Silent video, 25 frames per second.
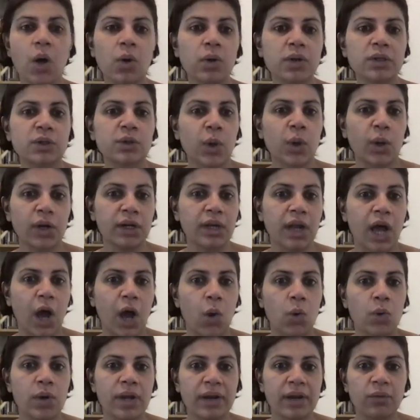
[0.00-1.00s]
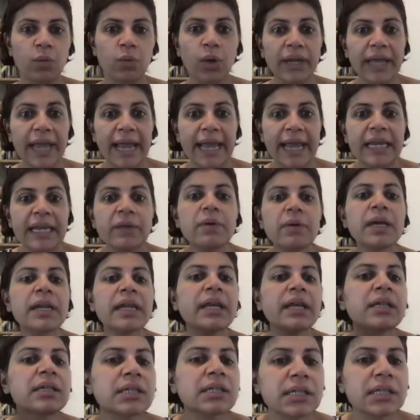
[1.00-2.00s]
is not allowed, and what anyone
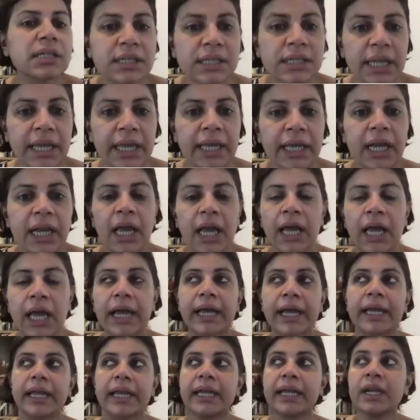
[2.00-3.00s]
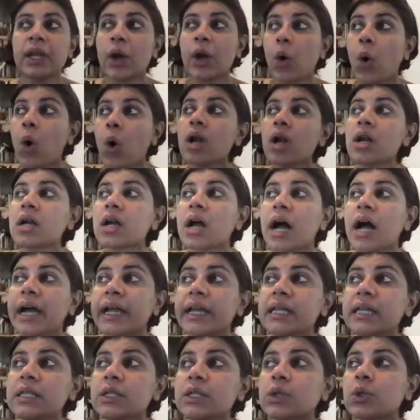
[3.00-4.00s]
else is saying in all
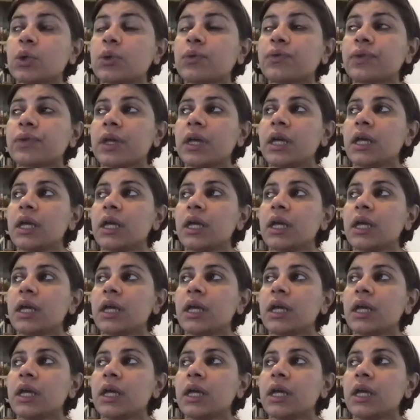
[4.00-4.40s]
kinds of,